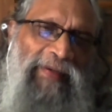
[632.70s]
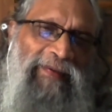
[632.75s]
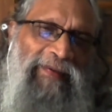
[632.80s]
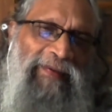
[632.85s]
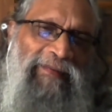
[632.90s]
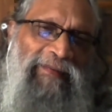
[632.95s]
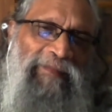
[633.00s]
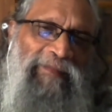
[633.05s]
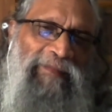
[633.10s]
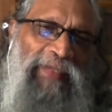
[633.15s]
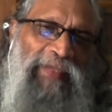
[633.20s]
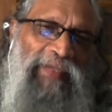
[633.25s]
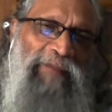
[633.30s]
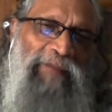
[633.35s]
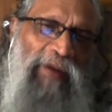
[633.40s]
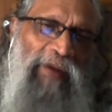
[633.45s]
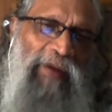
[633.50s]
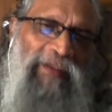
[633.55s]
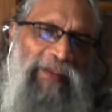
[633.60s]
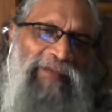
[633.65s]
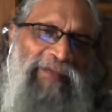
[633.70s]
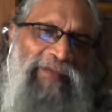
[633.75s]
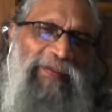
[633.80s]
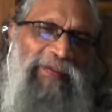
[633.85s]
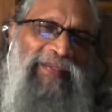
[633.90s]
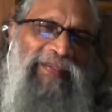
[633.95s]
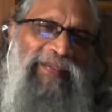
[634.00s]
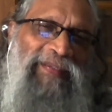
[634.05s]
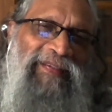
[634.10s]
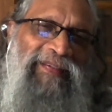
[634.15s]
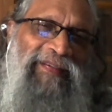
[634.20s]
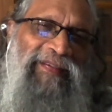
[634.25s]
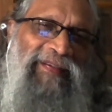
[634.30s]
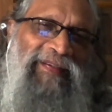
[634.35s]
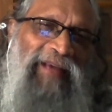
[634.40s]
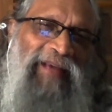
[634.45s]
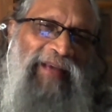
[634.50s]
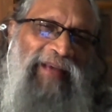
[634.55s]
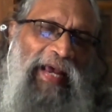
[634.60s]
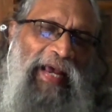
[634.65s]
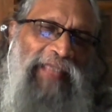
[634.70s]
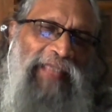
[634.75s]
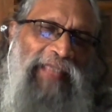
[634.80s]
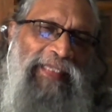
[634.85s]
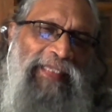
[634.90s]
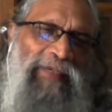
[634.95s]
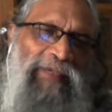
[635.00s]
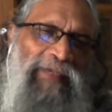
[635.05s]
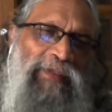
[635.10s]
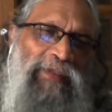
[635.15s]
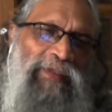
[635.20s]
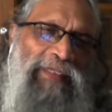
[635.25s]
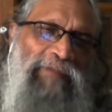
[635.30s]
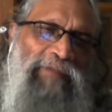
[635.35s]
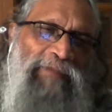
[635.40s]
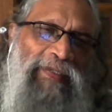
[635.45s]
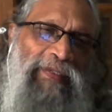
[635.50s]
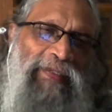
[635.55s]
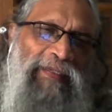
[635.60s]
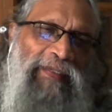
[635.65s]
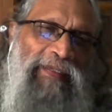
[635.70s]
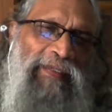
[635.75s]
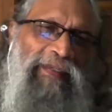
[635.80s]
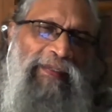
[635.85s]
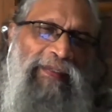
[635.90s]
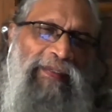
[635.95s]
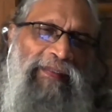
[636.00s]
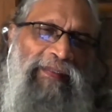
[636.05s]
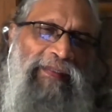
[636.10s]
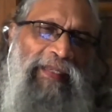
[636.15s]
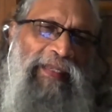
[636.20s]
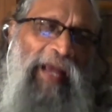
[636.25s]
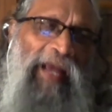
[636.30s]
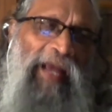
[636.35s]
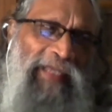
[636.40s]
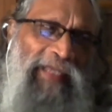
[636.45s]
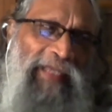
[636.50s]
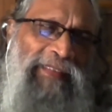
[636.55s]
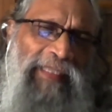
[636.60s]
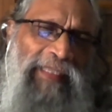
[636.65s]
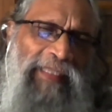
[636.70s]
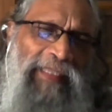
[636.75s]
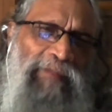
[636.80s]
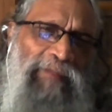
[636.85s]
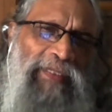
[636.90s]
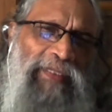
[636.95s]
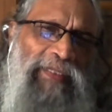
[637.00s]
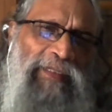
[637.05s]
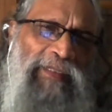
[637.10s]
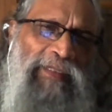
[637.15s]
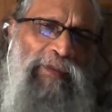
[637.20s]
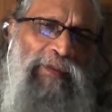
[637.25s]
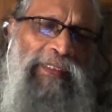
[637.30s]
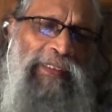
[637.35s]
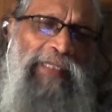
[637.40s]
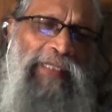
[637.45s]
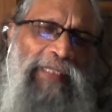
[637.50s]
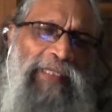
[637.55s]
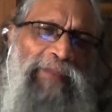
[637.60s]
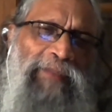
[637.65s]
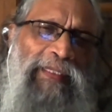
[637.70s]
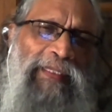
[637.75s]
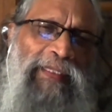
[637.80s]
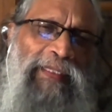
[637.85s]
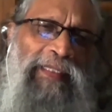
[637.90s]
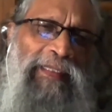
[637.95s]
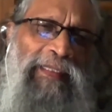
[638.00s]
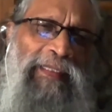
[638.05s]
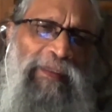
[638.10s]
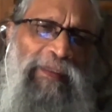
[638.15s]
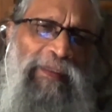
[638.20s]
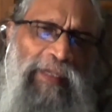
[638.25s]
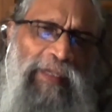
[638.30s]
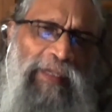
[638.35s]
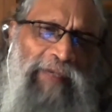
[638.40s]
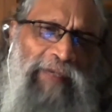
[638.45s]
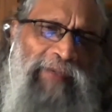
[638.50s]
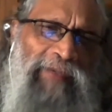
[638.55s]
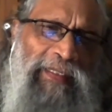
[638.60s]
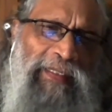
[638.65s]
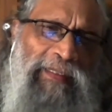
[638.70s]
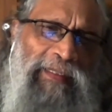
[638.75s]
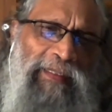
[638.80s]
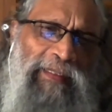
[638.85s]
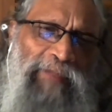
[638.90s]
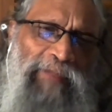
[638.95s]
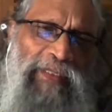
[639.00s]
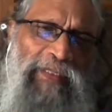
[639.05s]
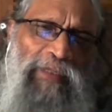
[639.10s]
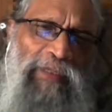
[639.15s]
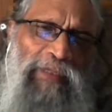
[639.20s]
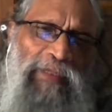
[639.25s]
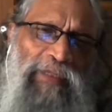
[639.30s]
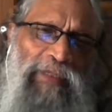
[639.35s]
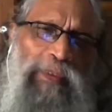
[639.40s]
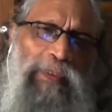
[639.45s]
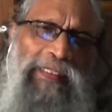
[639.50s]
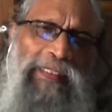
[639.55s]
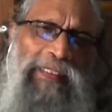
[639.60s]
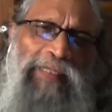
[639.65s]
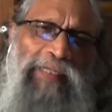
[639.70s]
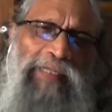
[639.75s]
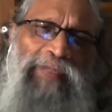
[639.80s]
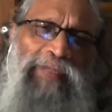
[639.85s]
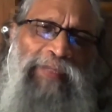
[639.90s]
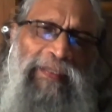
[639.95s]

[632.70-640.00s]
my boss was asking to somebody that, is that person who is sleeping in the, you're referring that person who was sleeping